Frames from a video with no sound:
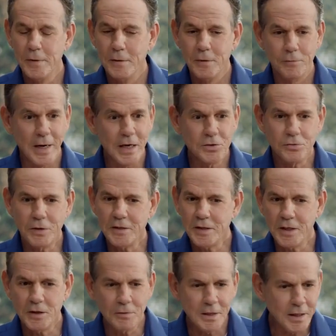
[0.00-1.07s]
ranch
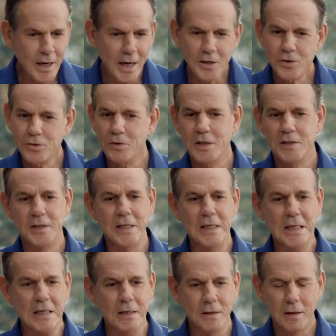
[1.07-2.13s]
dressing, green goddess
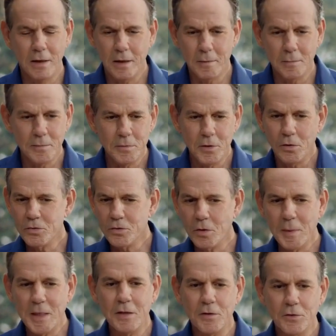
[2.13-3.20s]
dressing. You know, so
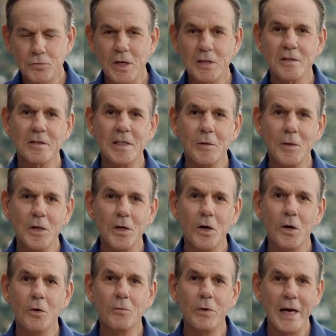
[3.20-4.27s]
many of those dressings that we
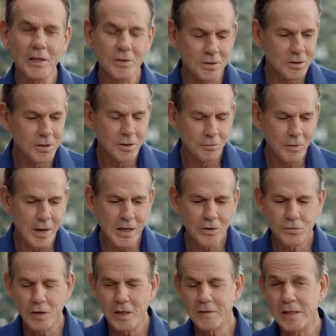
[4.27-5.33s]
know, ranch
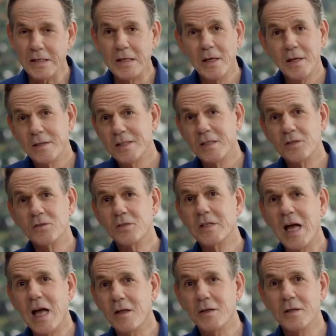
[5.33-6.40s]
dressing. Caesar
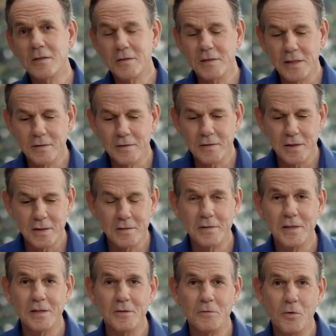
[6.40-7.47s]
salad
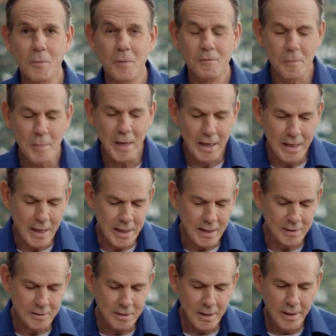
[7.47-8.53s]
is a form of a
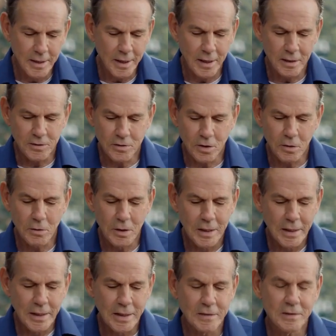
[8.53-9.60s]
mayonnaise. So
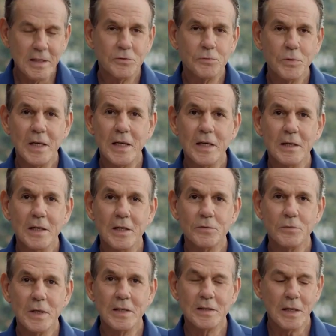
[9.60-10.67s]
it's
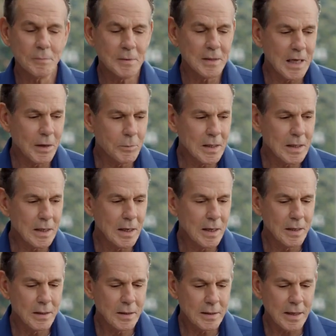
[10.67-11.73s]
really something that we
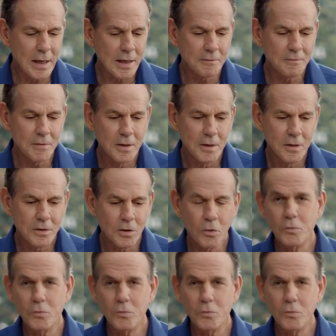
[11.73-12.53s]
kind of don't